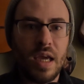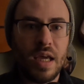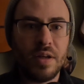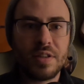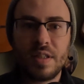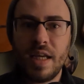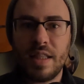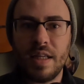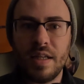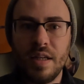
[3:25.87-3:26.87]
And I'll state
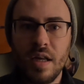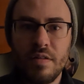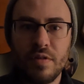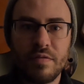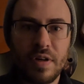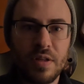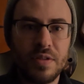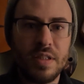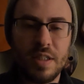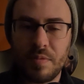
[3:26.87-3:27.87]
that none of what
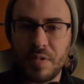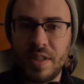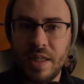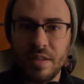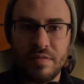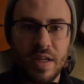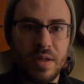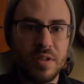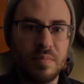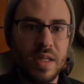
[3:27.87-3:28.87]
follows in this particular
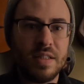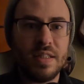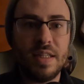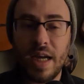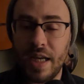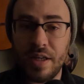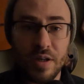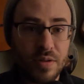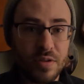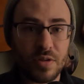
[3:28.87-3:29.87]
video is meant to
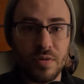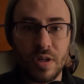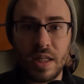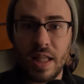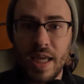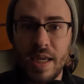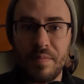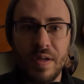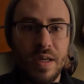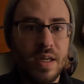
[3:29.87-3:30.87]
diagnose or
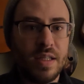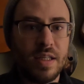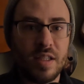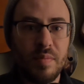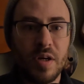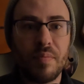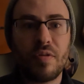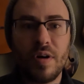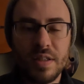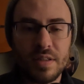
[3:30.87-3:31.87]
claim that the mere
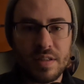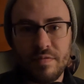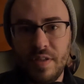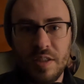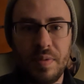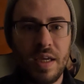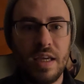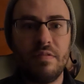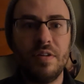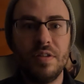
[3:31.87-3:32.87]
presence of these
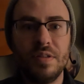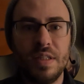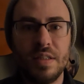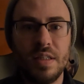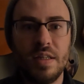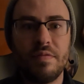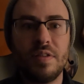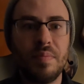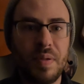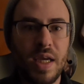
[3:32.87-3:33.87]
behaviors is enough
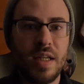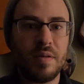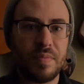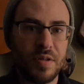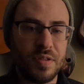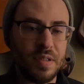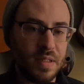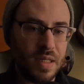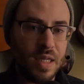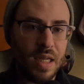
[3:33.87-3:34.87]
to paint a
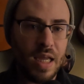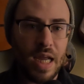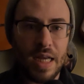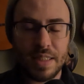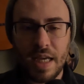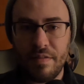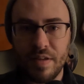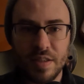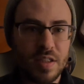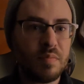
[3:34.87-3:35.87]
person as
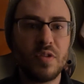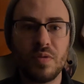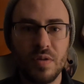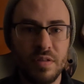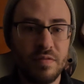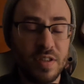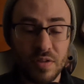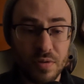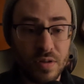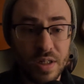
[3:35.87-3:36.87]
having some sort of
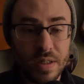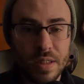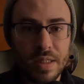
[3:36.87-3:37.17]
disorder.